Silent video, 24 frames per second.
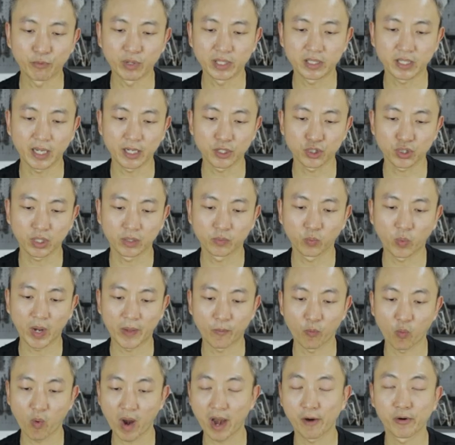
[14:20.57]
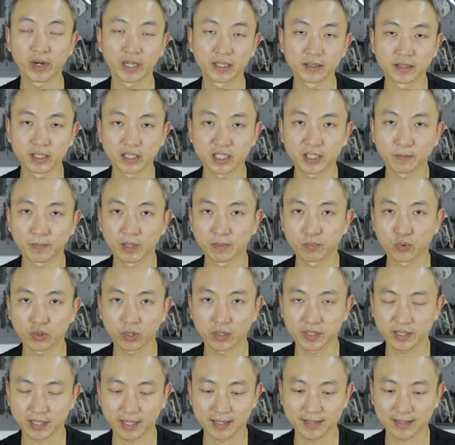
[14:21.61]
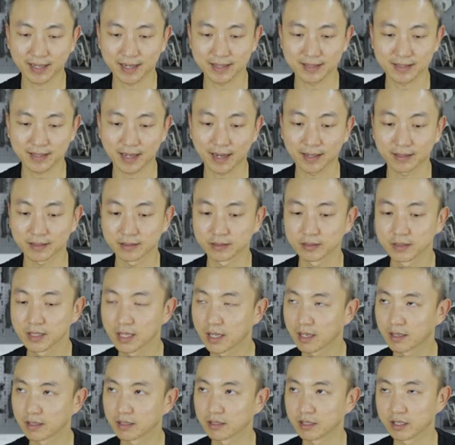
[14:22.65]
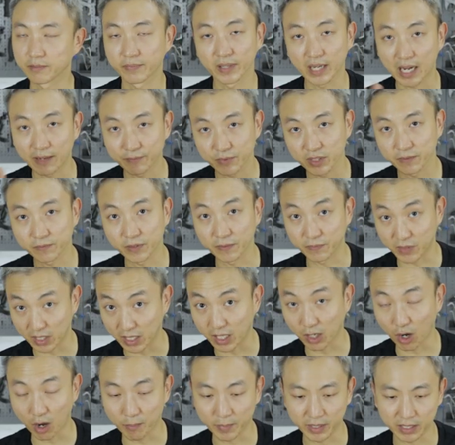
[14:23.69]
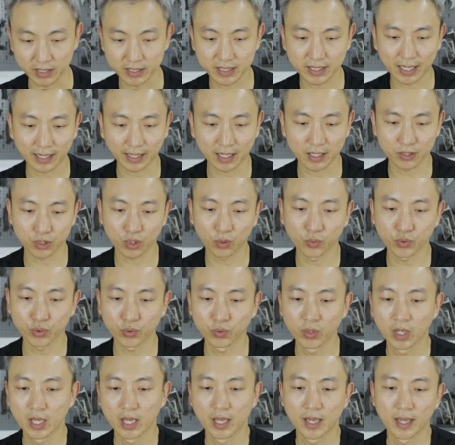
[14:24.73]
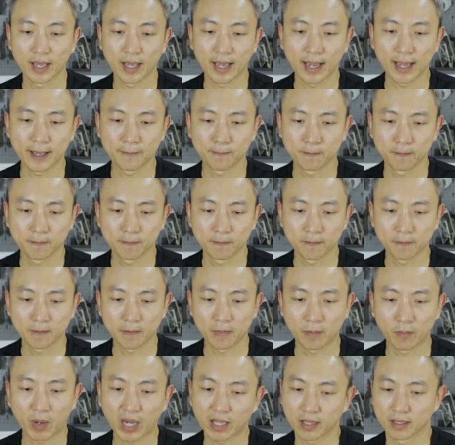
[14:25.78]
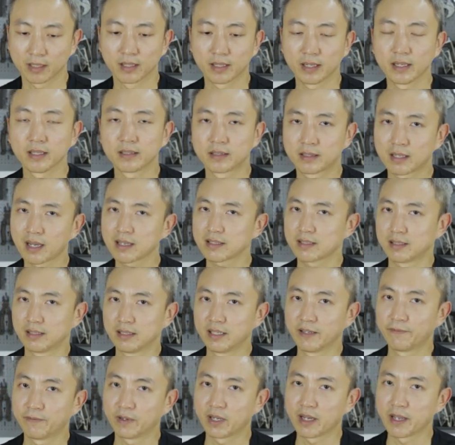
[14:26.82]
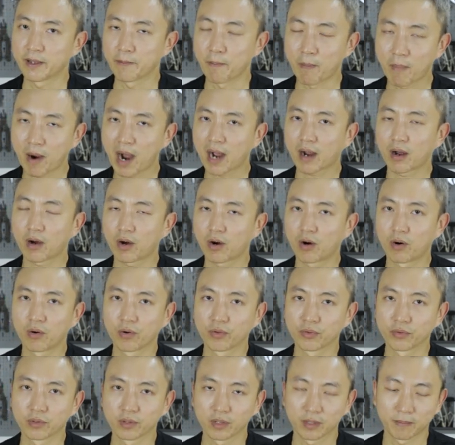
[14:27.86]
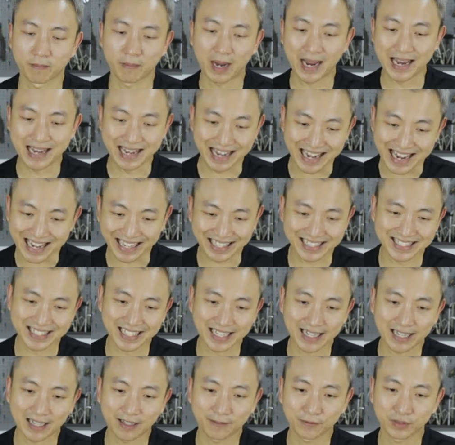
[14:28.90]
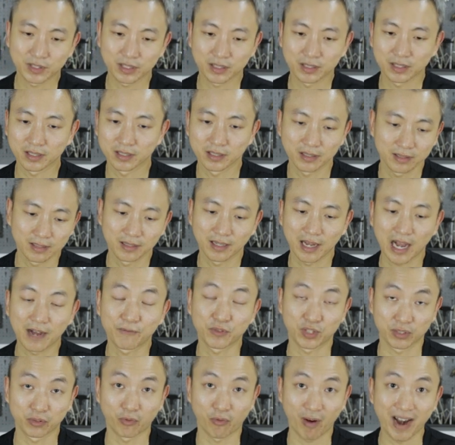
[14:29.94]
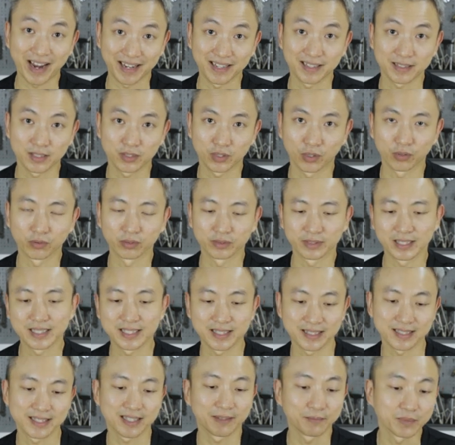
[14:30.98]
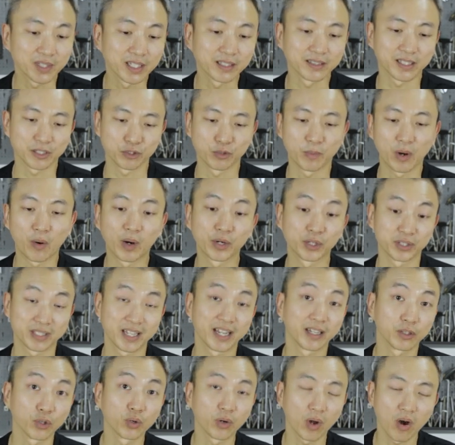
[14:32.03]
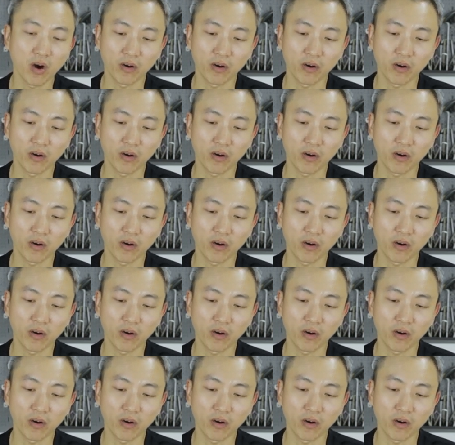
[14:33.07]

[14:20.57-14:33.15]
irritation when wearing these bib shorts as I cycle, even after 50 kilometers, like I told you. But it does leave a mark on my legs after the ride. So this is something that you might want to take note